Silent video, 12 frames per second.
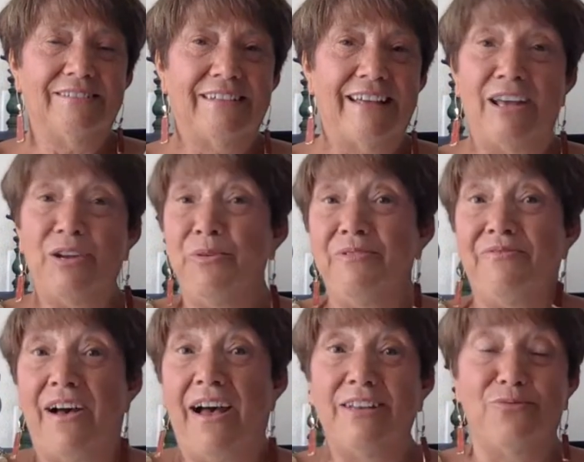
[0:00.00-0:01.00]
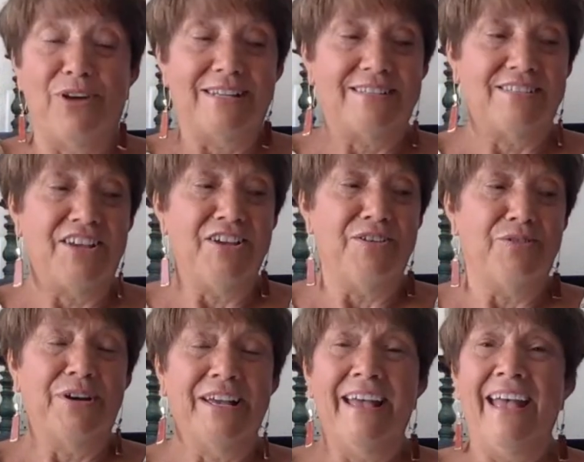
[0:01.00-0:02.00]
How do we find rescue?
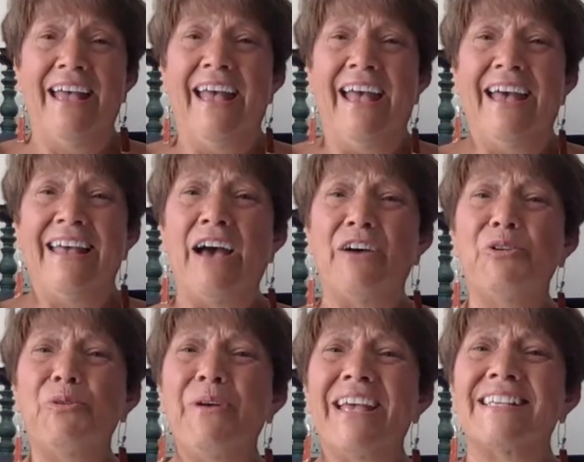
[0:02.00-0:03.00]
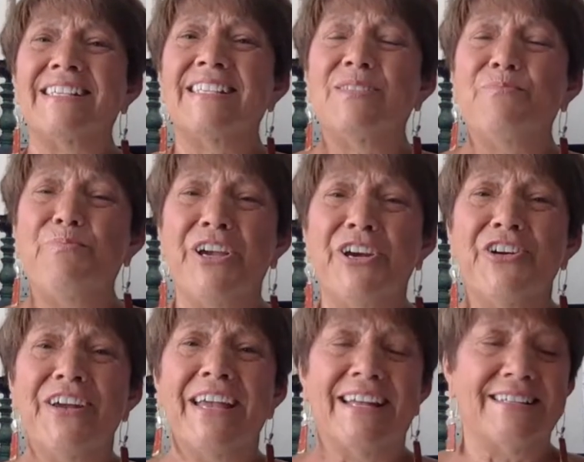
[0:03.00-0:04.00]
And how do we
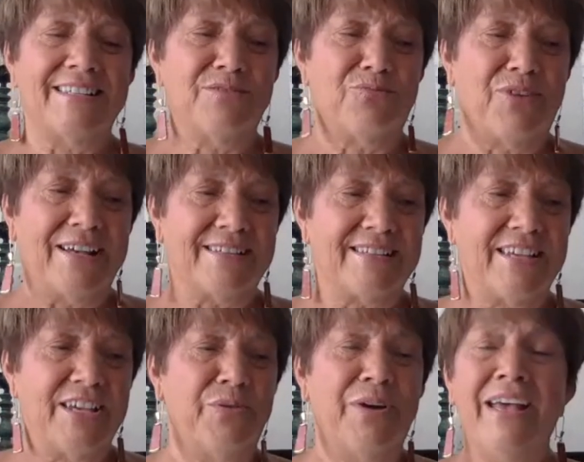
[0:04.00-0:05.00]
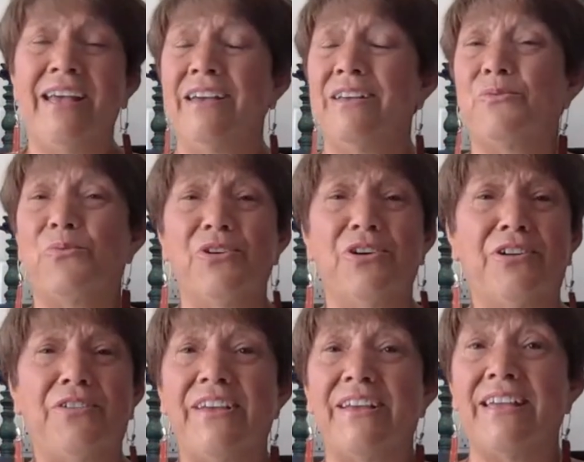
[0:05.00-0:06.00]
experience rescue in a
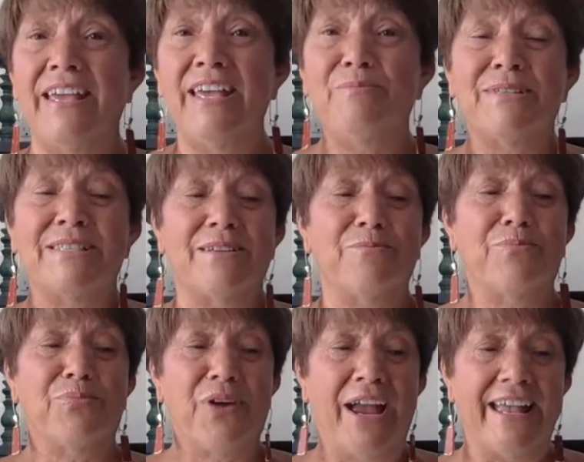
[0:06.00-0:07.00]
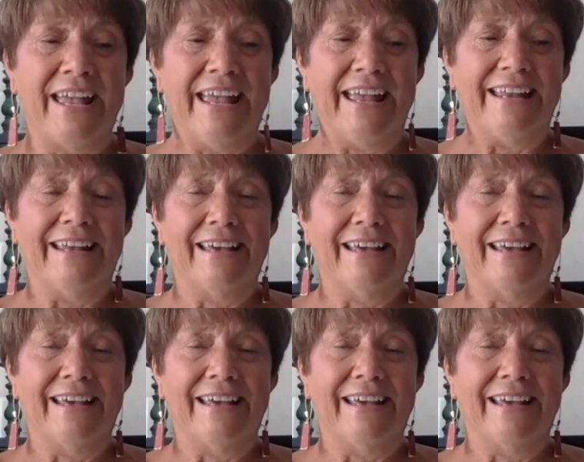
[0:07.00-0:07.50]
world that keeps breaking?